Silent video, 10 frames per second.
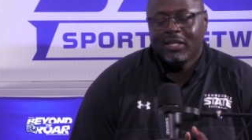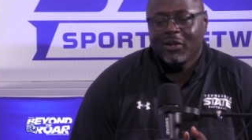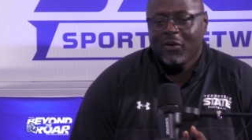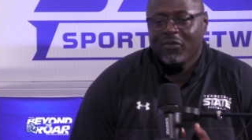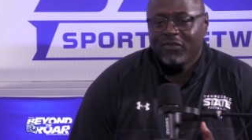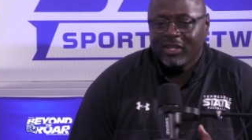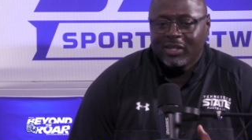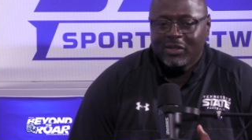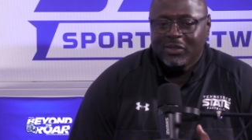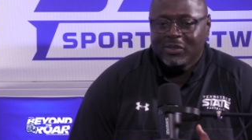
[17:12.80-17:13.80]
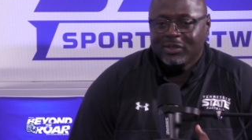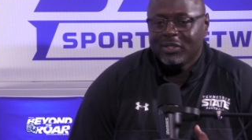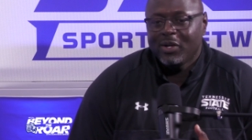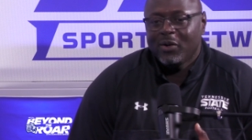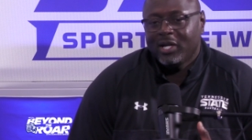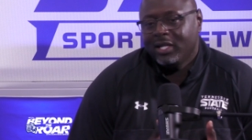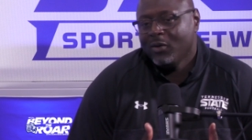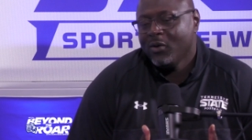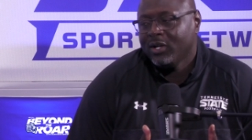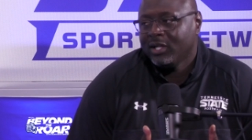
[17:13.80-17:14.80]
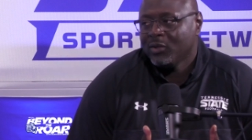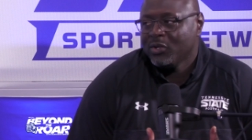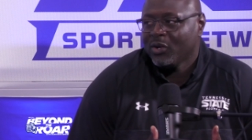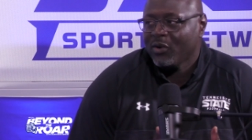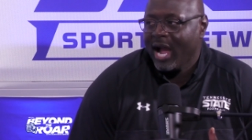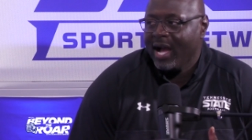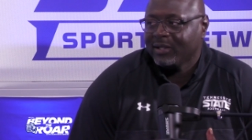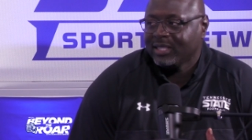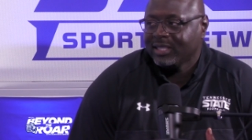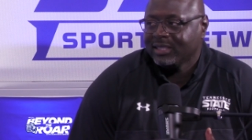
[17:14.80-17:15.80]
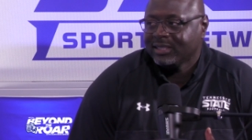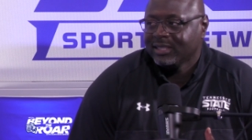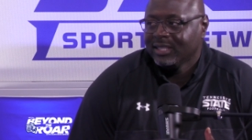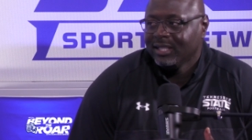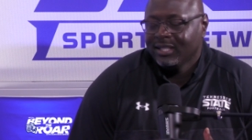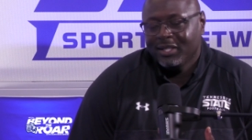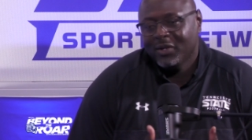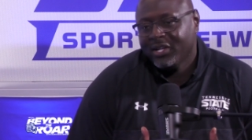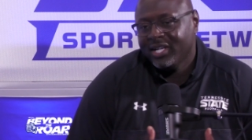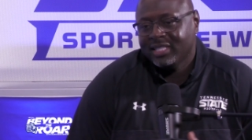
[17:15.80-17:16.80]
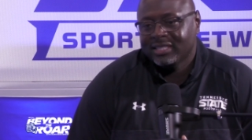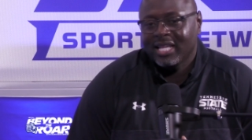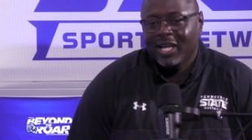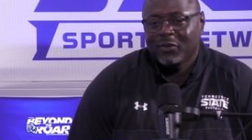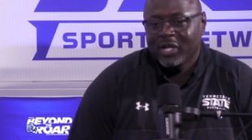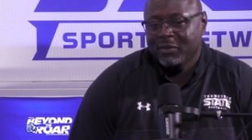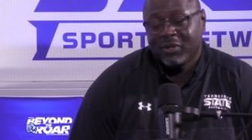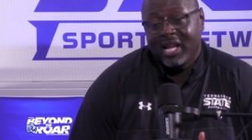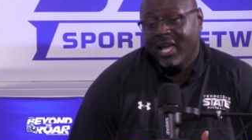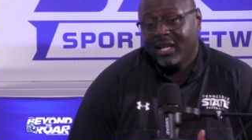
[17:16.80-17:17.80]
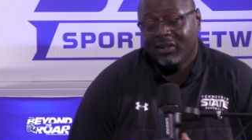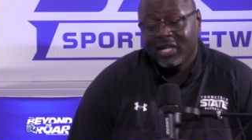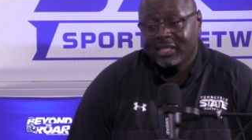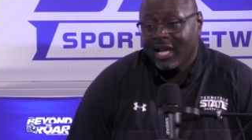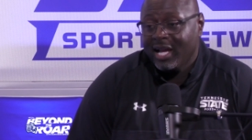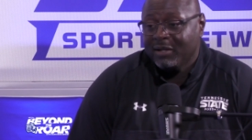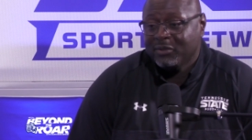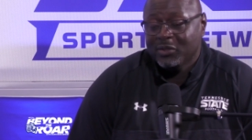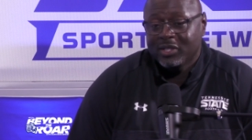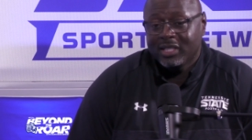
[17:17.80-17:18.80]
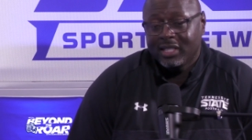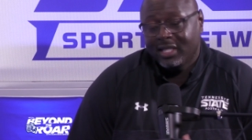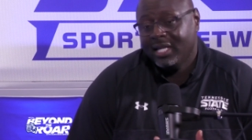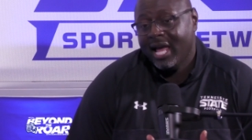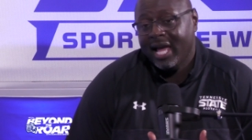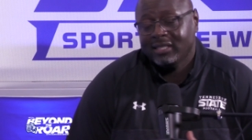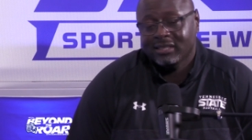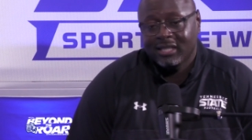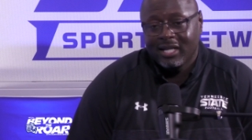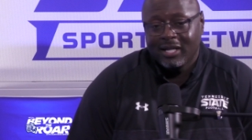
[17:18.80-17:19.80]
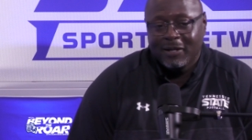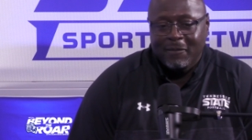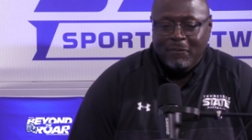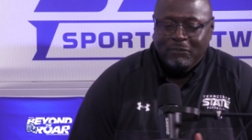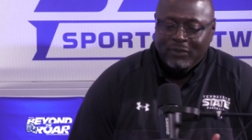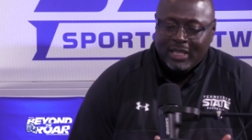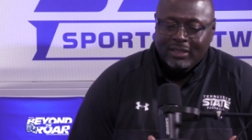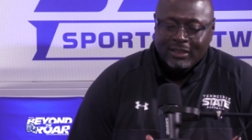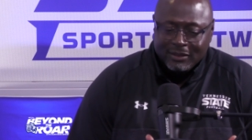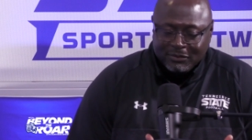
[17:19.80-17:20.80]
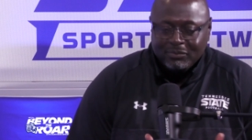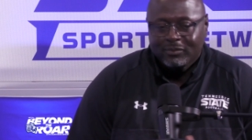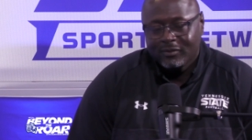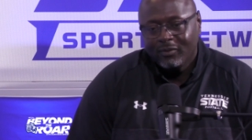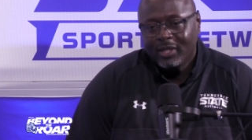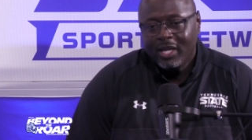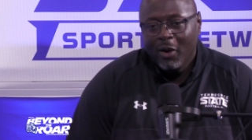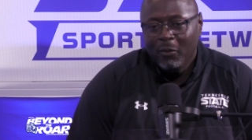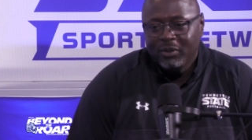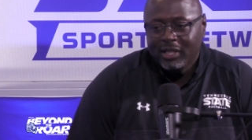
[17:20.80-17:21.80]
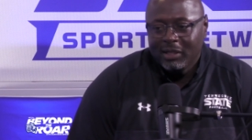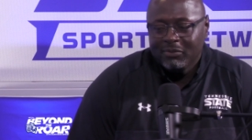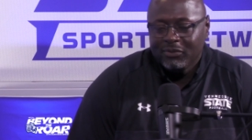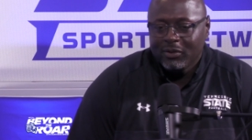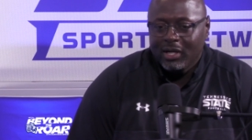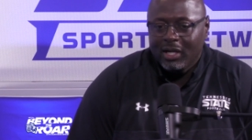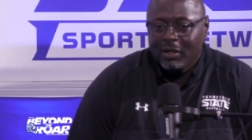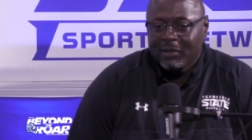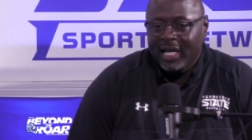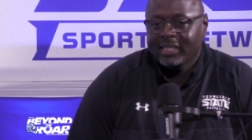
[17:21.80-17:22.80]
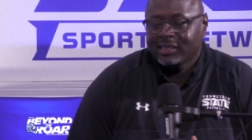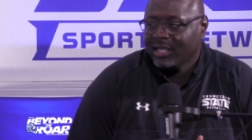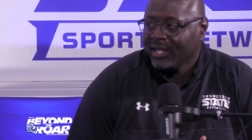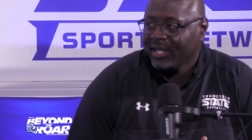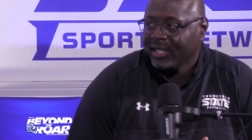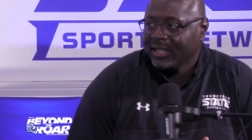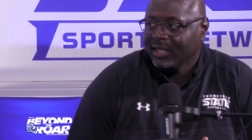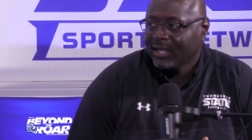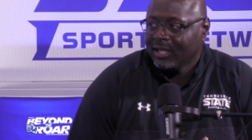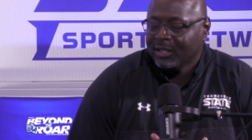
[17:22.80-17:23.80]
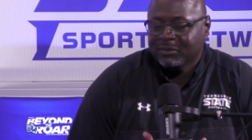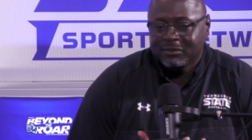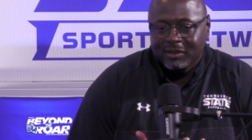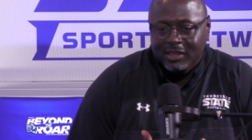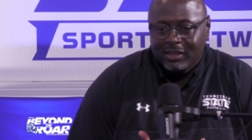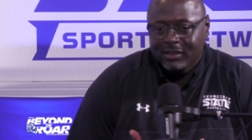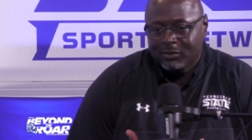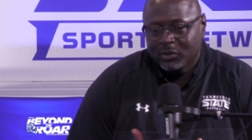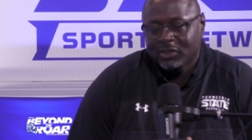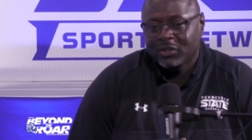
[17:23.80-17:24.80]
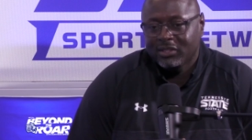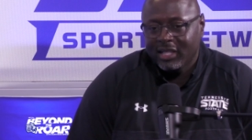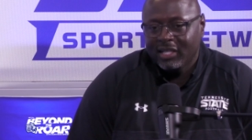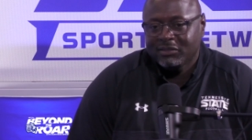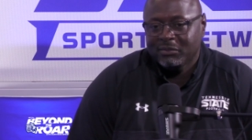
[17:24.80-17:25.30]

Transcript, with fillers: you know, feel, you know, and knowing who your crowd is, yeah. you know, carries a lot of weight. But I had a great time doing it. And then I actually um, opened up for um, Ashy Larry. Um, he was on the Dave